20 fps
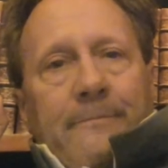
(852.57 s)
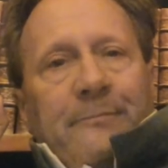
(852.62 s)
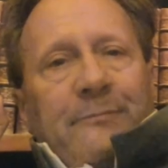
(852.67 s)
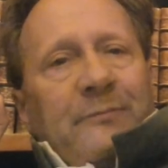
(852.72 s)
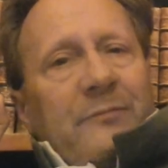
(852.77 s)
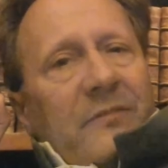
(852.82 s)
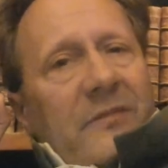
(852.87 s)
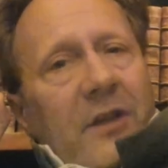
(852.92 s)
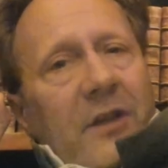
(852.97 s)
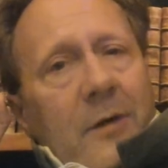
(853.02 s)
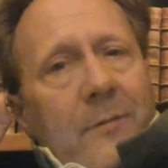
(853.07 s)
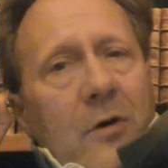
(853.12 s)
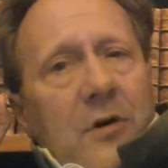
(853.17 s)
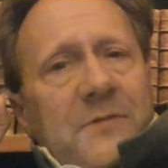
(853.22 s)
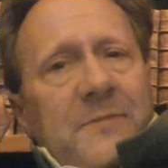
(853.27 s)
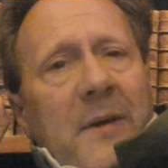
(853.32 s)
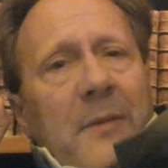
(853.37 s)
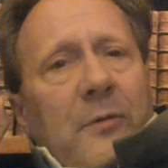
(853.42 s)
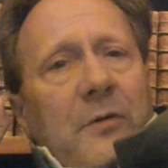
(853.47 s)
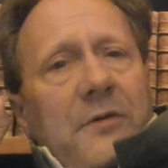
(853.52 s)
Now, most
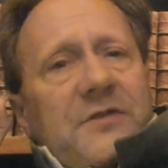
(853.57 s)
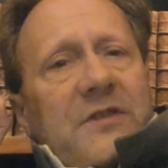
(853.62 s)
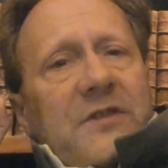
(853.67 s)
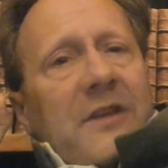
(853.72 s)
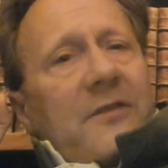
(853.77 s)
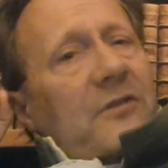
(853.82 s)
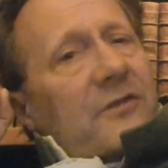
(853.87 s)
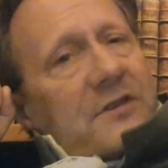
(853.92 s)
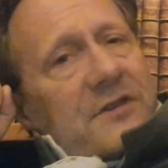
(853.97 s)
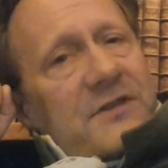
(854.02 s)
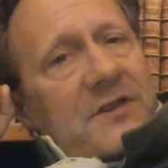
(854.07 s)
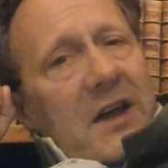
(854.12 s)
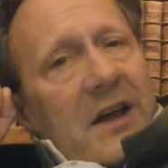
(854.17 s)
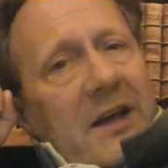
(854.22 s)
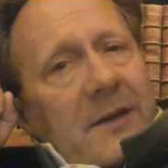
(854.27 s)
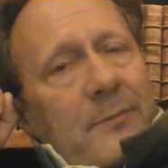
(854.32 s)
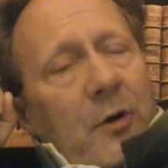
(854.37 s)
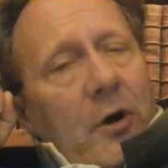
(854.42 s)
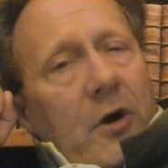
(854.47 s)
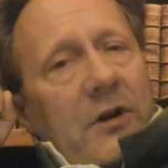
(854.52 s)
people would say that the
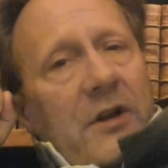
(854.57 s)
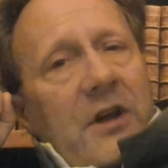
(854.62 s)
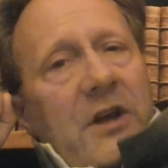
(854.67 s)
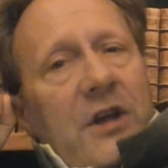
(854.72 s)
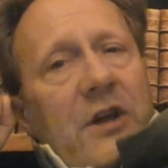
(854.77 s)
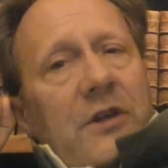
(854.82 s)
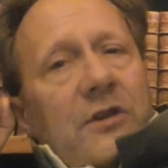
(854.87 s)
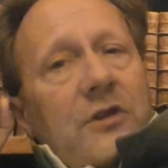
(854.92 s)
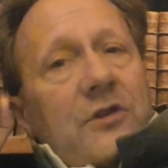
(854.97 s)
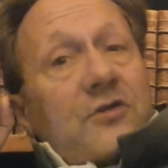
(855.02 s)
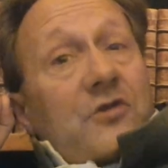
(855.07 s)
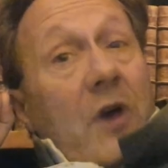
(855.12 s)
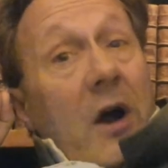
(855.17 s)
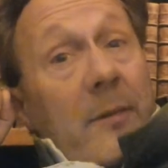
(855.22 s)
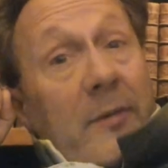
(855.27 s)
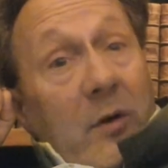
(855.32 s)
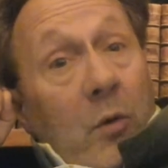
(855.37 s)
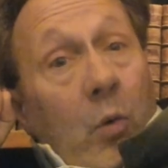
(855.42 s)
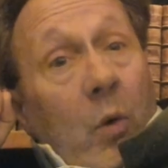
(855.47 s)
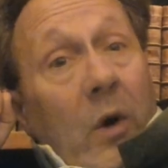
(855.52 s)
second part,
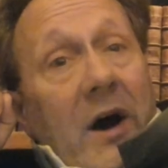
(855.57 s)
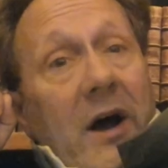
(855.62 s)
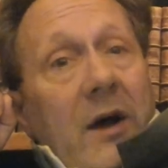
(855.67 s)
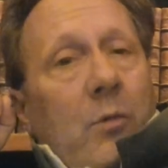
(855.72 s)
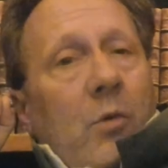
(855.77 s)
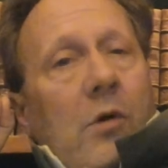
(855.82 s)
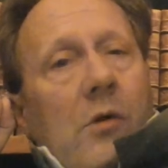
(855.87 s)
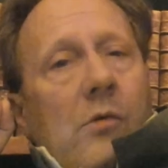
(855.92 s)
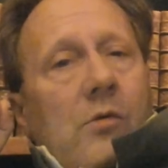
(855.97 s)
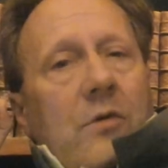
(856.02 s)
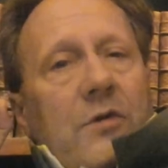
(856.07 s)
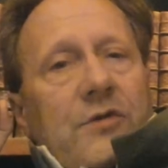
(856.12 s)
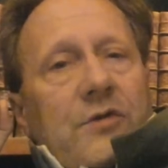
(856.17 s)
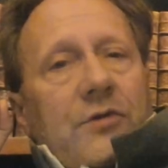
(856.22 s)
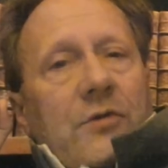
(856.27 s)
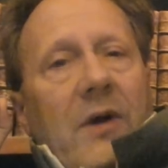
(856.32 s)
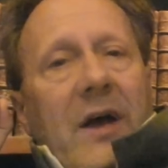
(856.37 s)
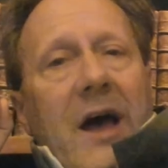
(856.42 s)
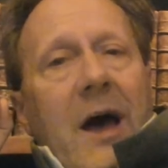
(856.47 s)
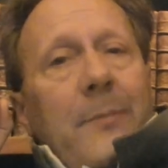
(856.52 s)
describing why World War
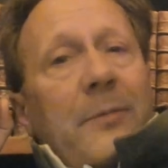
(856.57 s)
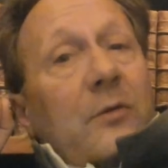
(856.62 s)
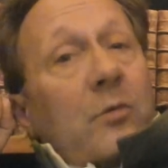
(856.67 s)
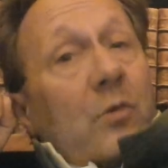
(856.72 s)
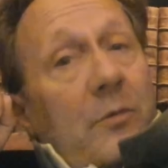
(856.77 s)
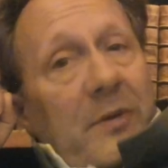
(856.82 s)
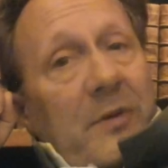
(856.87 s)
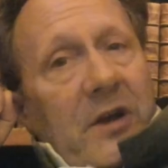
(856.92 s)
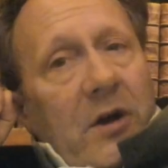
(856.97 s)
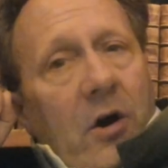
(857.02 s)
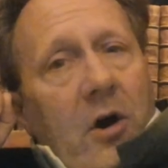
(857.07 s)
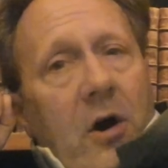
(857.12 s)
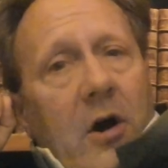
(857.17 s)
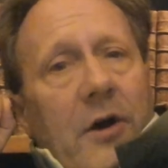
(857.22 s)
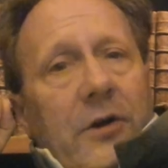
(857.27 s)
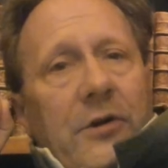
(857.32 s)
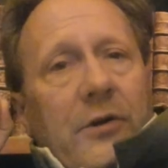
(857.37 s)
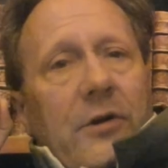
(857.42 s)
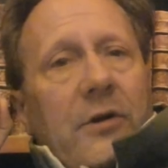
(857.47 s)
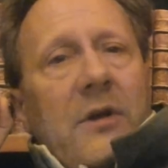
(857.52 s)
II happened, would be
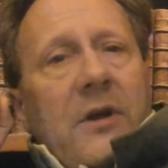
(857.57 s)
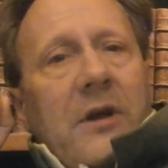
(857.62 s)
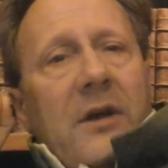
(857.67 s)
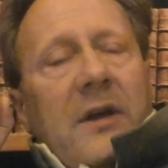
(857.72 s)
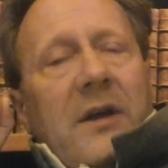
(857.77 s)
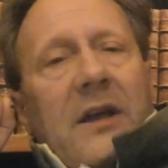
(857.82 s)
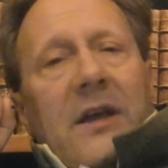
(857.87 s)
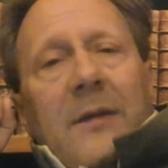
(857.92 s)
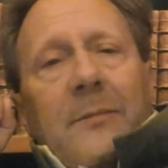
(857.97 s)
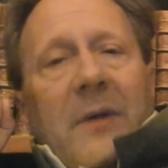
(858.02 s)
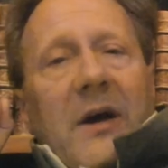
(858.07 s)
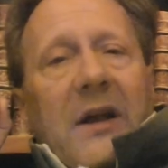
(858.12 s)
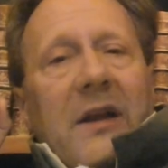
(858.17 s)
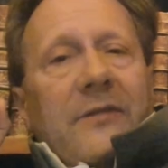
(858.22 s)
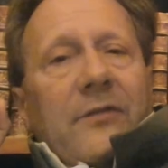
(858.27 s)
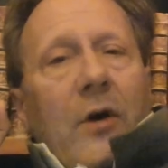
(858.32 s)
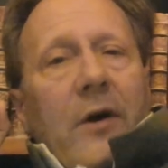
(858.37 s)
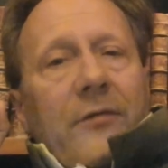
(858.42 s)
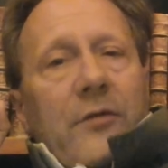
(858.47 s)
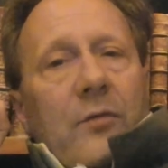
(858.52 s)
harder. It might
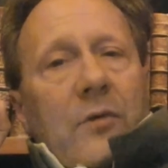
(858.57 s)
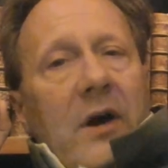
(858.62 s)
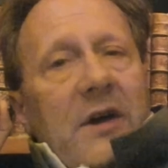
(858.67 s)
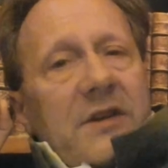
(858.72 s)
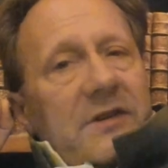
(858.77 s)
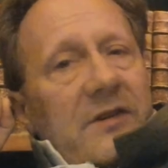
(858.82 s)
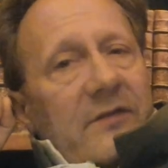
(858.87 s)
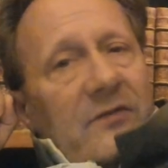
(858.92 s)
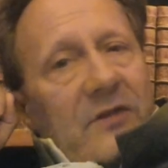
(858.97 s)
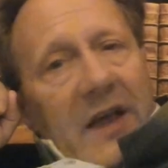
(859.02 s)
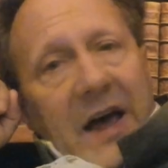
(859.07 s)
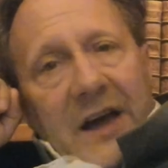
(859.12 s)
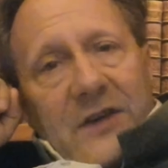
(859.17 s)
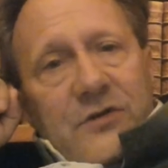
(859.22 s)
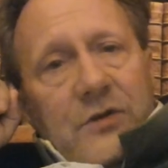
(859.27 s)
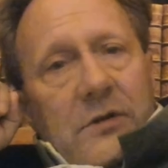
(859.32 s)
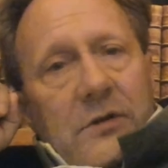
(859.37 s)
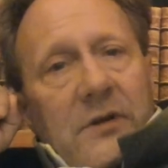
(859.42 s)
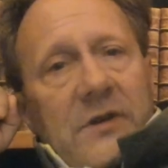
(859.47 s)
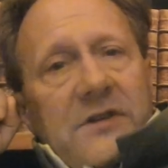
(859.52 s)
involve the rise of
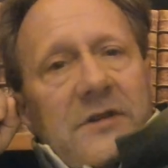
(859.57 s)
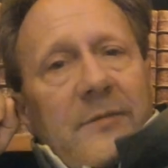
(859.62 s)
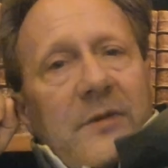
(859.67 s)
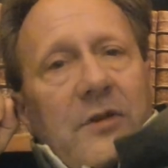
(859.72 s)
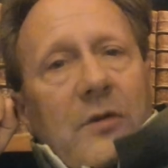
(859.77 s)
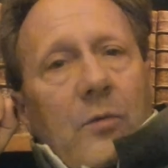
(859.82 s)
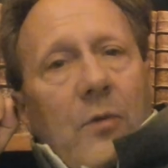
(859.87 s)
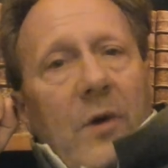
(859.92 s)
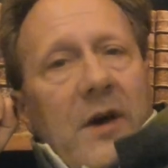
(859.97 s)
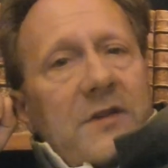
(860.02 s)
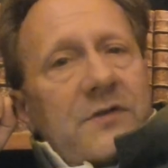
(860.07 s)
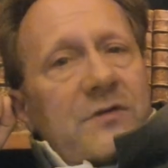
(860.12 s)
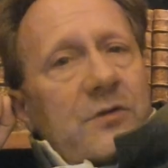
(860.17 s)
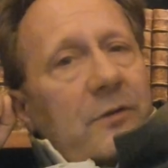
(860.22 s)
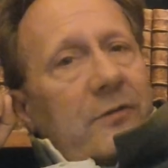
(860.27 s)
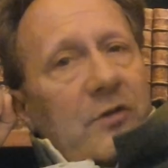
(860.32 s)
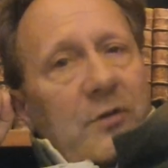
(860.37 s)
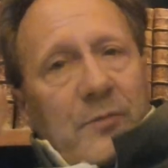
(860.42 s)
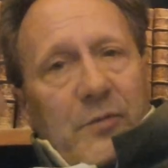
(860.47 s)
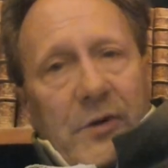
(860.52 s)
nationalism in the West
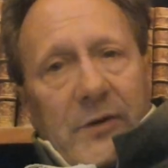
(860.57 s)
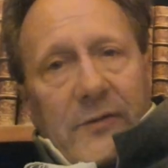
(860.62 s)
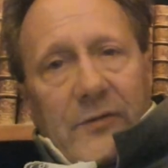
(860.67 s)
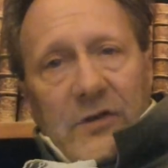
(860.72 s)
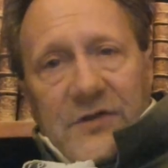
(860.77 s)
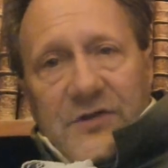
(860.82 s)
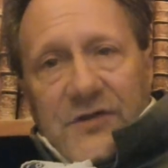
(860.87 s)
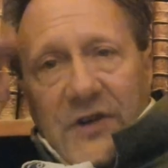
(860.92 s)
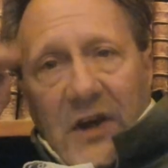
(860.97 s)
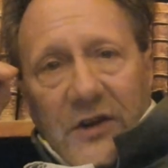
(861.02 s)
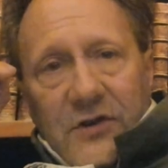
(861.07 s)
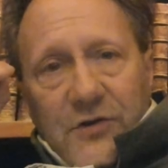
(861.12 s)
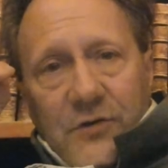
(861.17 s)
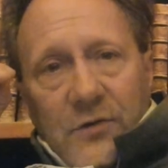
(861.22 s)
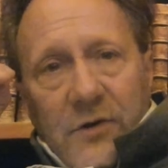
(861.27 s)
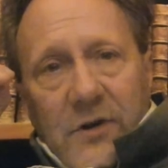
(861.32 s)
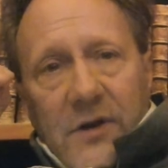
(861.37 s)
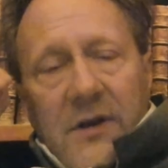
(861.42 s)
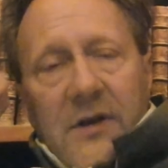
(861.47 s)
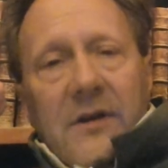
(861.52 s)
over the previous
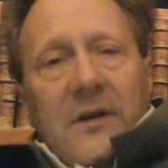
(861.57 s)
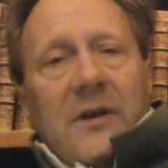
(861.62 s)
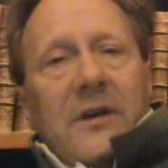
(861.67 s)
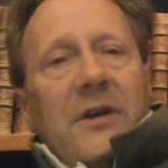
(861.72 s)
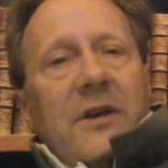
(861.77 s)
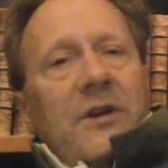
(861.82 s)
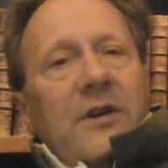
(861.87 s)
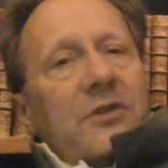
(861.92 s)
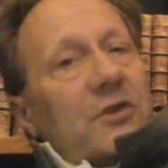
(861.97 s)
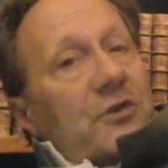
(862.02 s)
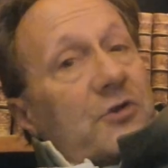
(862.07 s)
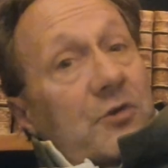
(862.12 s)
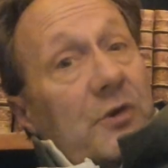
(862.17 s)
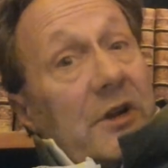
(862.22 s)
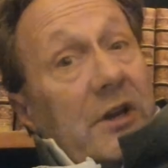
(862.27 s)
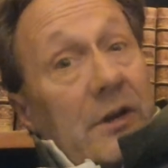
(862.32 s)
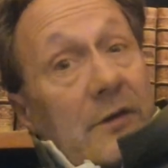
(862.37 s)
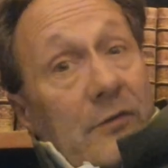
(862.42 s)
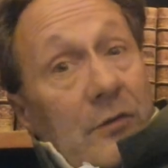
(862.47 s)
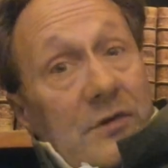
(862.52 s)
century, the
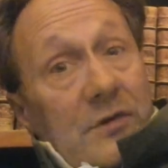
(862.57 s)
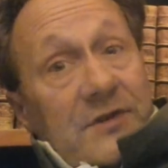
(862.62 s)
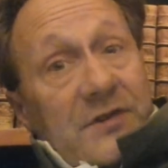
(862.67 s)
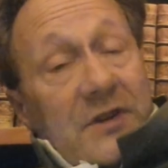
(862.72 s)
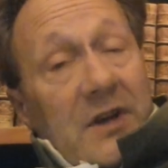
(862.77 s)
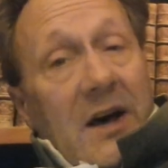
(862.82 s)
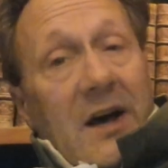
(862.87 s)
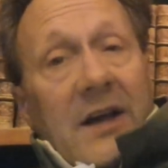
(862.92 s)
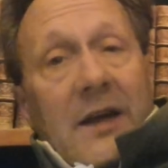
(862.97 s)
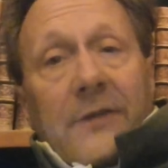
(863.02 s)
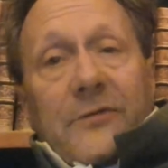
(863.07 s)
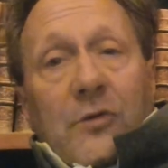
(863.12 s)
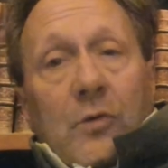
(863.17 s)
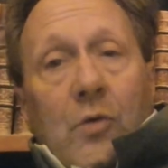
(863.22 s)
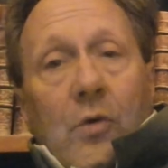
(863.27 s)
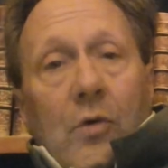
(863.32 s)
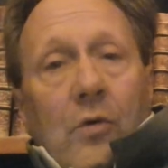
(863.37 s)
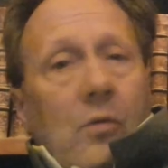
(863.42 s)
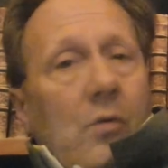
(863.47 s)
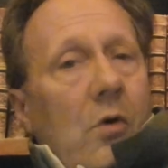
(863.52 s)
Treaty of Versailles after
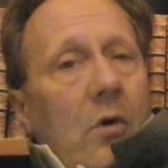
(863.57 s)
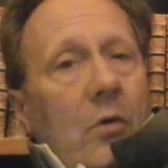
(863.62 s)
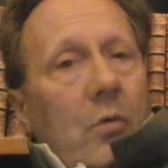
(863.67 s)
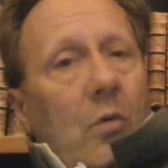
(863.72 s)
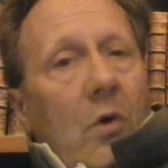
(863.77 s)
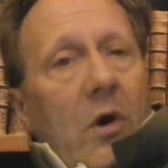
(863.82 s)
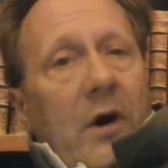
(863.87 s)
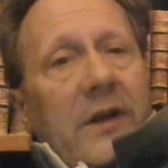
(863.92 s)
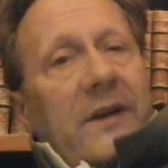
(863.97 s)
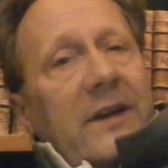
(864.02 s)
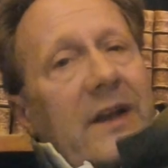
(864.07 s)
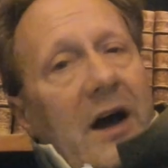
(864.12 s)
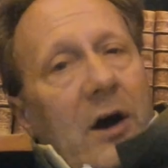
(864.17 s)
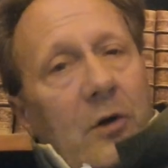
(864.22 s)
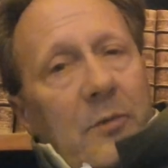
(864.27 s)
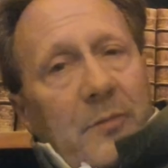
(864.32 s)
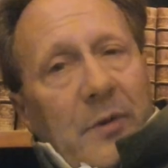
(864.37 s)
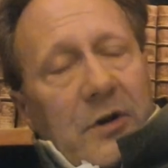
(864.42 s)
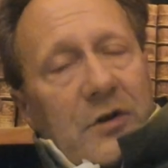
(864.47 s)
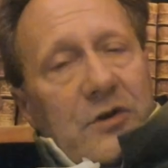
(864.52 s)
World War I and how
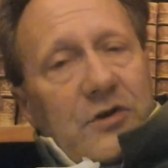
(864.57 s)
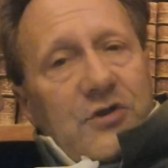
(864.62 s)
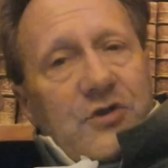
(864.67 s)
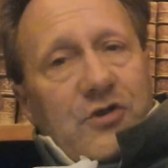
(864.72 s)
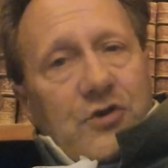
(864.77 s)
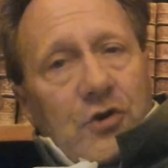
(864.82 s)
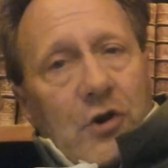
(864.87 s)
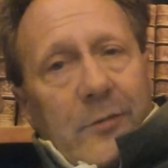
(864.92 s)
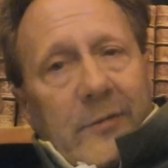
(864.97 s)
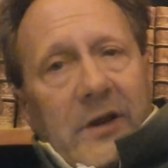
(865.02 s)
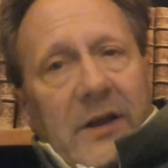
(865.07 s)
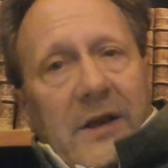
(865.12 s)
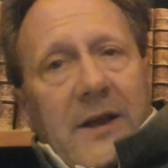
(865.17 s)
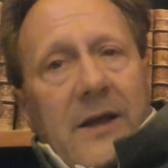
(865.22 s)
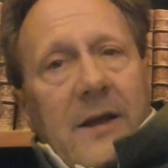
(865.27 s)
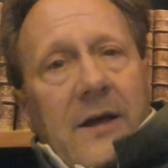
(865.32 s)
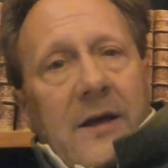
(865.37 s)
it punished Germany,